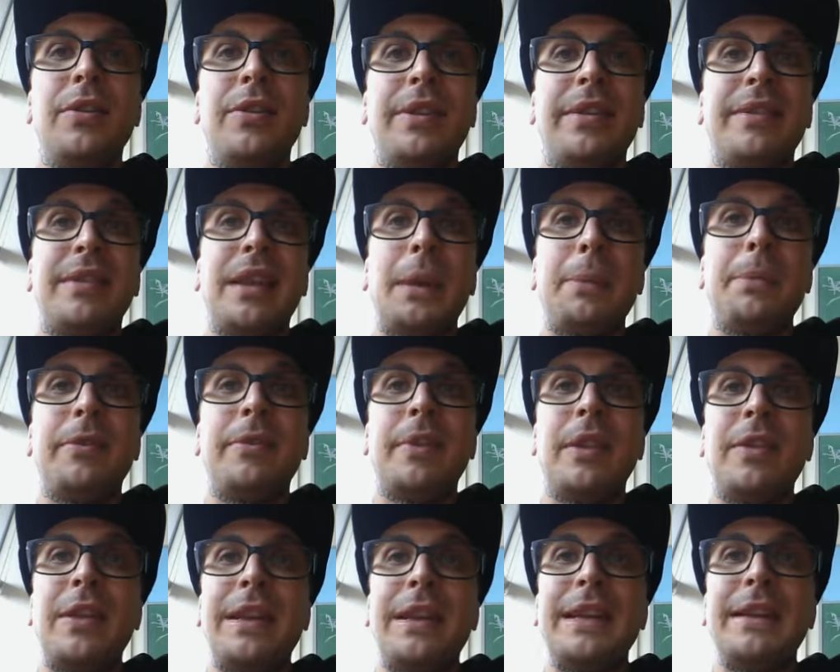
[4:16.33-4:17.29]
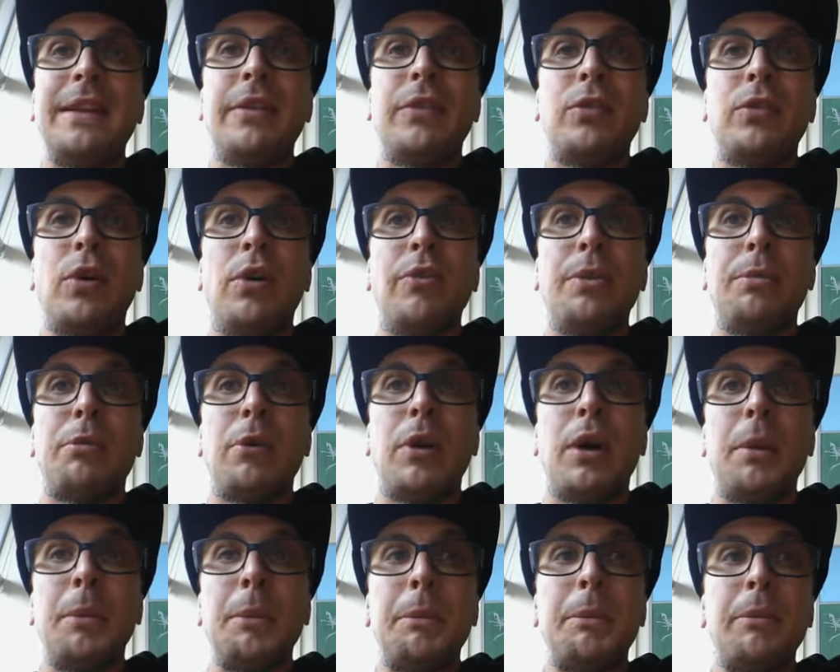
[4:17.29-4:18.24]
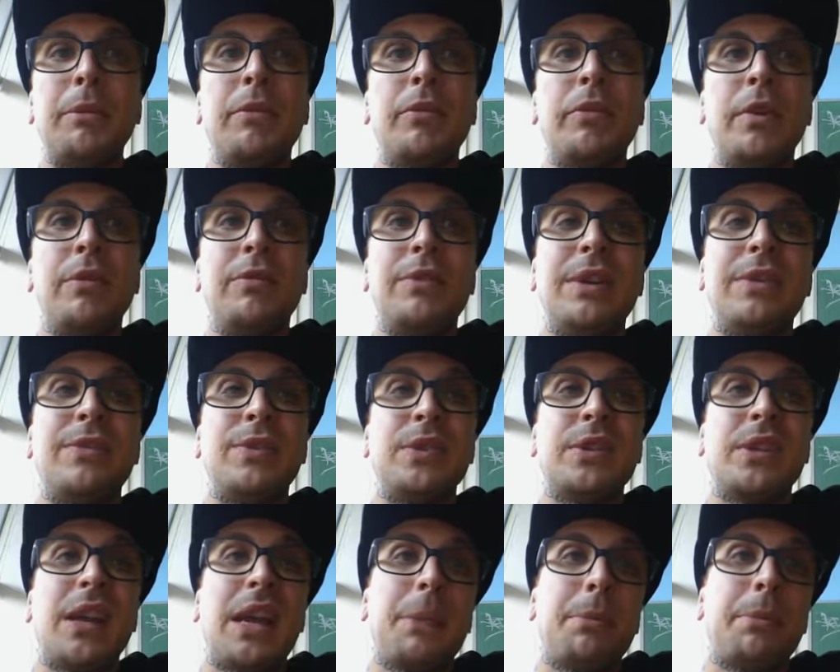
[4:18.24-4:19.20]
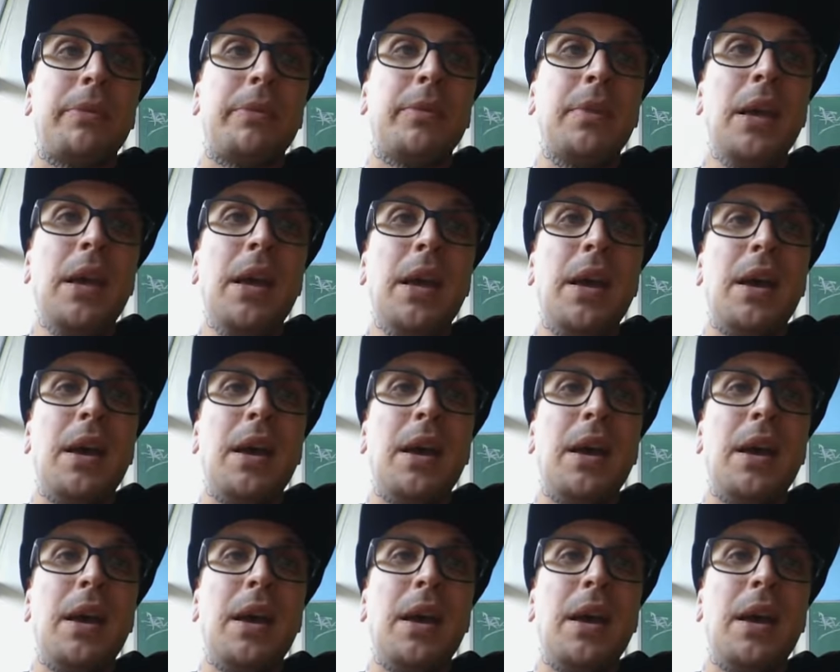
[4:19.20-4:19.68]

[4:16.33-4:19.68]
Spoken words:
the steps that they need to solve the problems of different types,